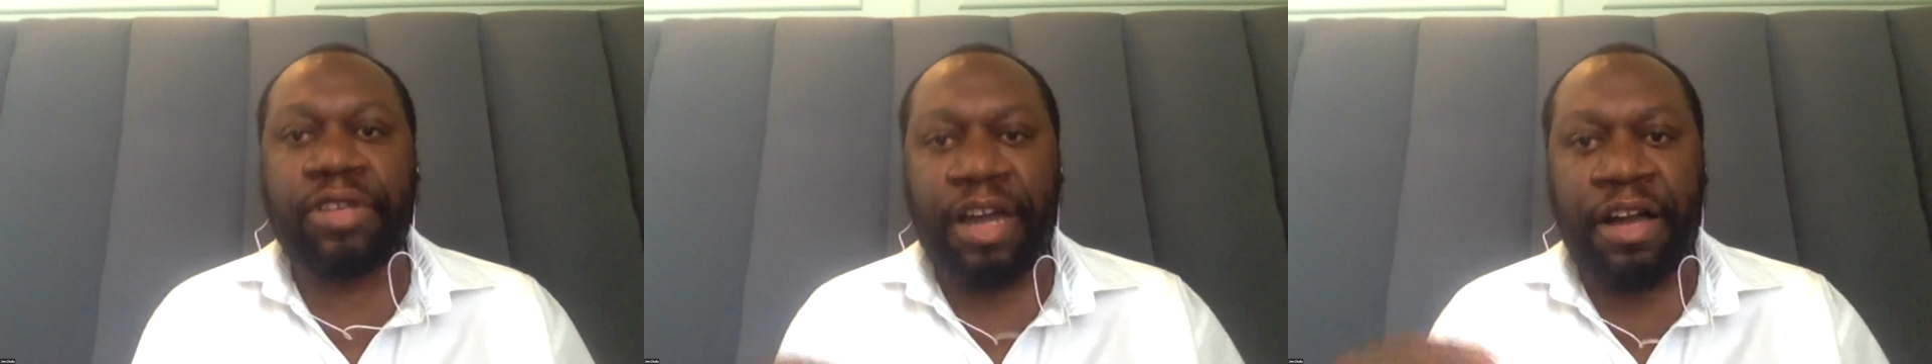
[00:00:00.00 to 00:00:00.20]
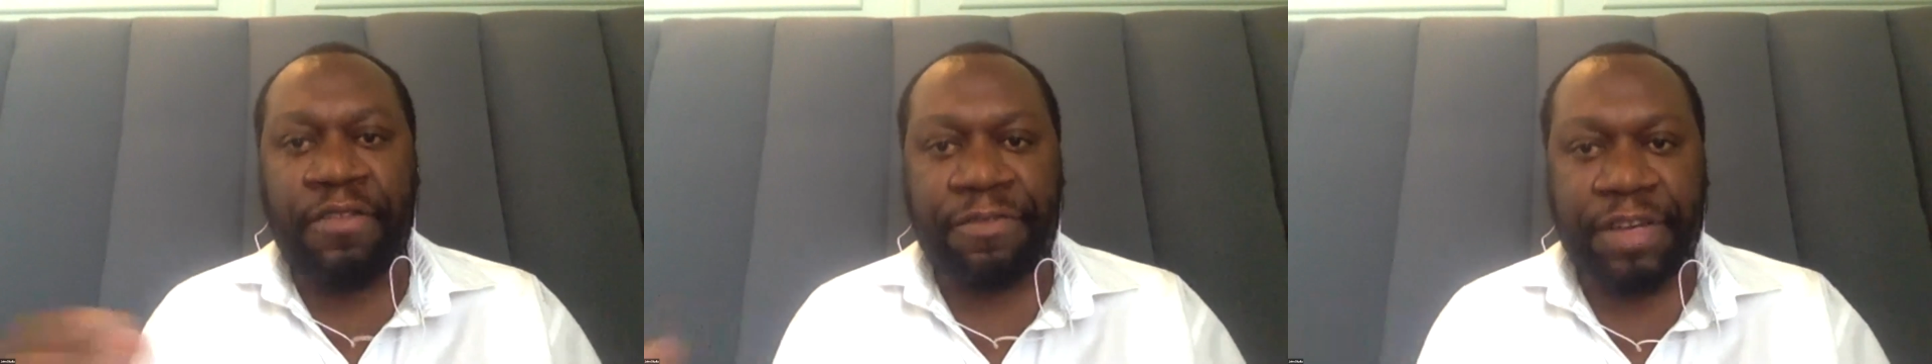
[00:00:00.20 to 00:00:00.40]

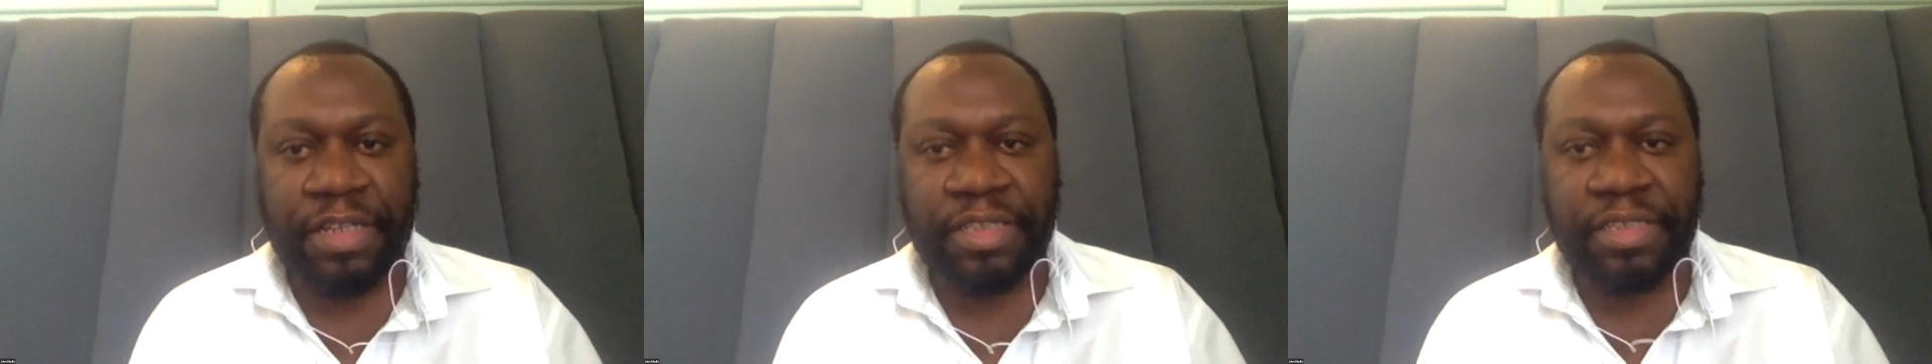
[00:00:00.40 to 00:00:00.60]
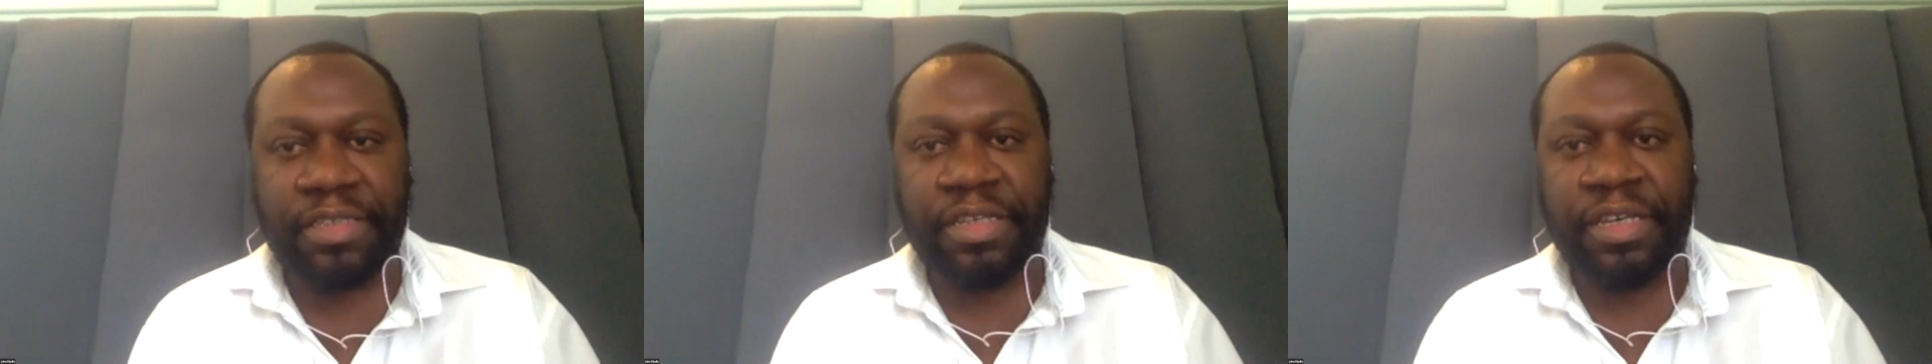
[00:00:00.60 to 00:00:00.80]
on how it's
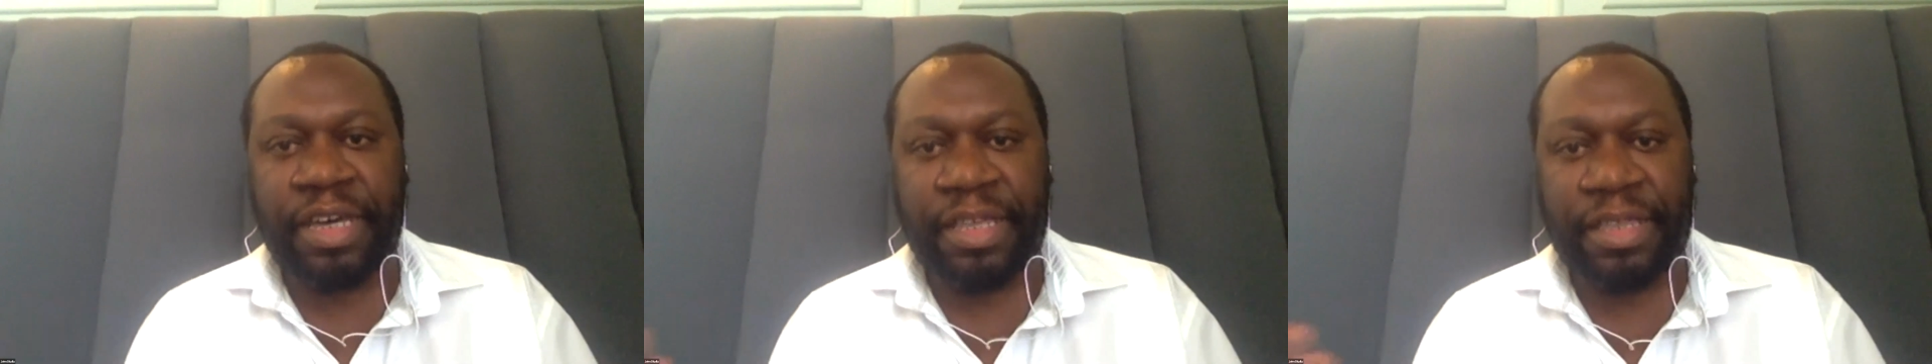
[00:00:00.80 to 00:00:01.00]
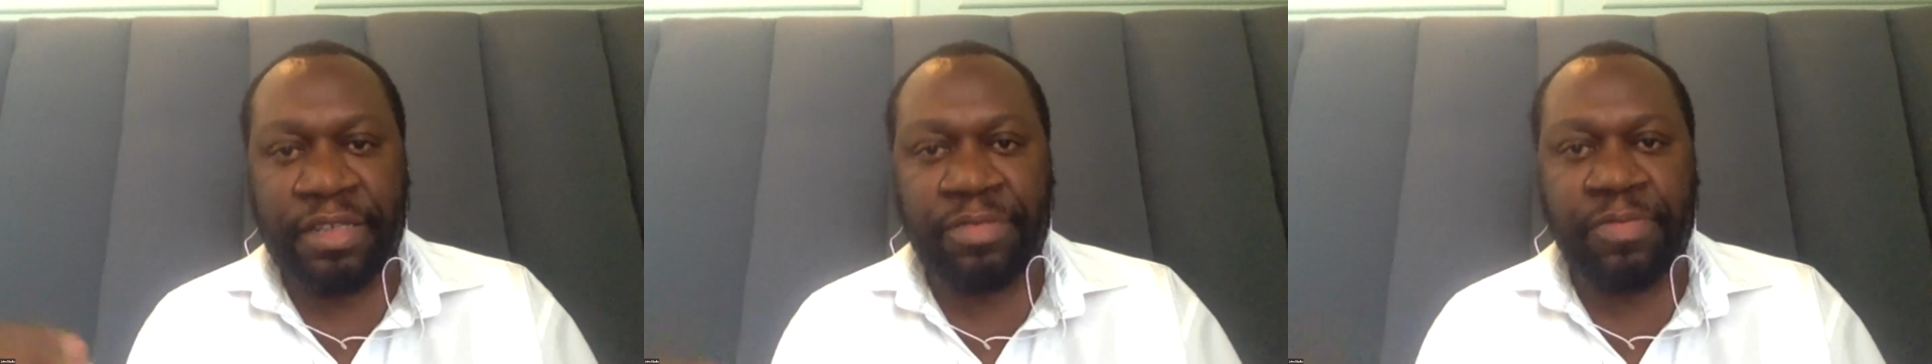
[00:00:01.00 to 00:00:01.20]
going to
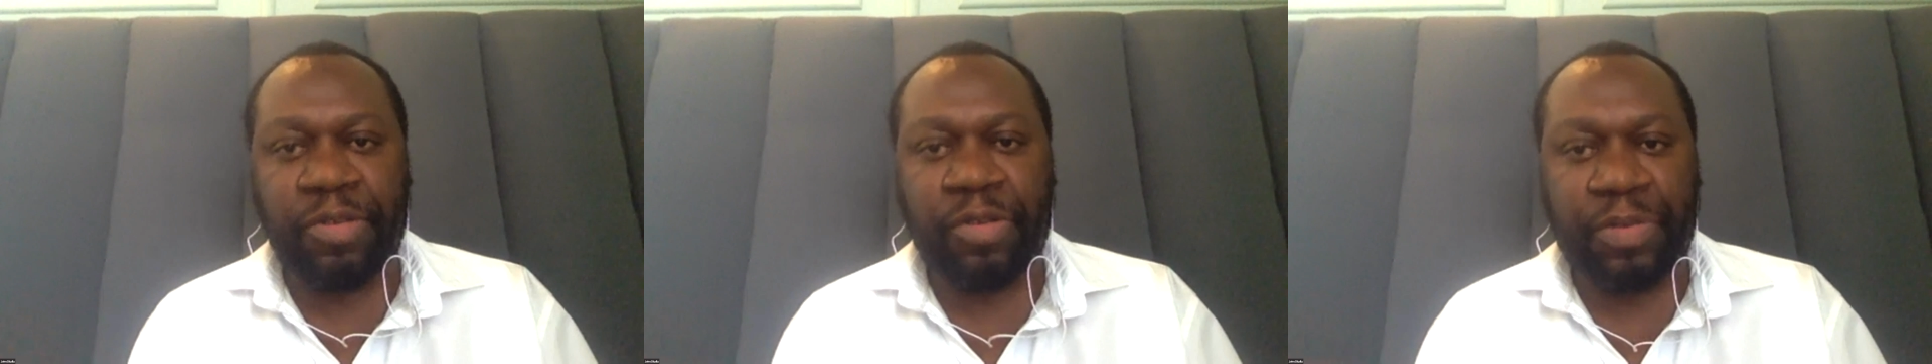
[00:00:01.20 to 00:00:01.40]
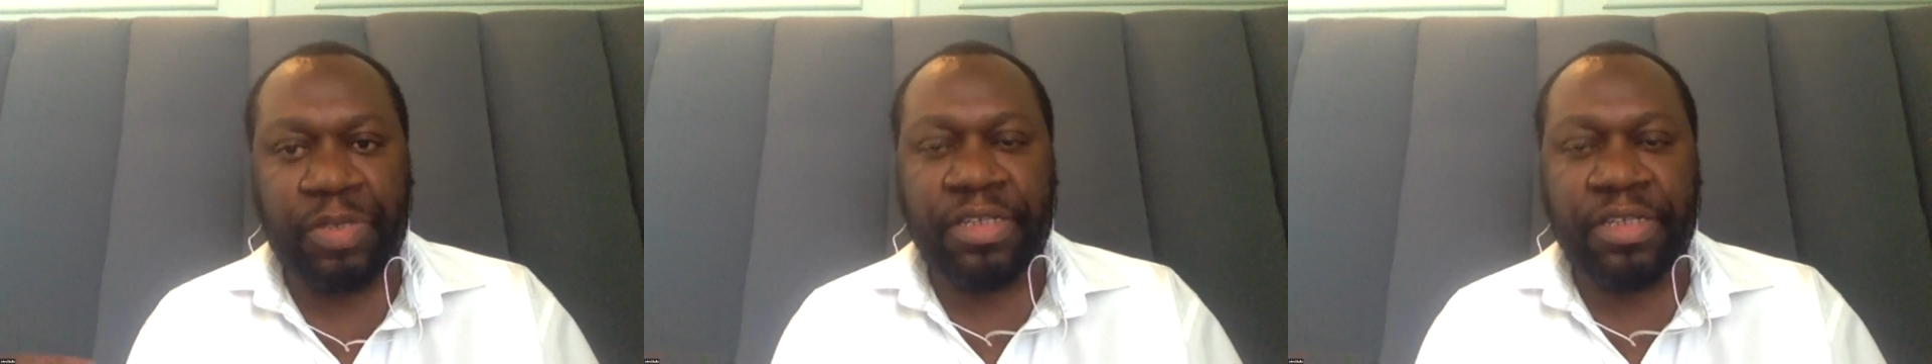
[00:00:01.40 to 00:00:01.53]
affect the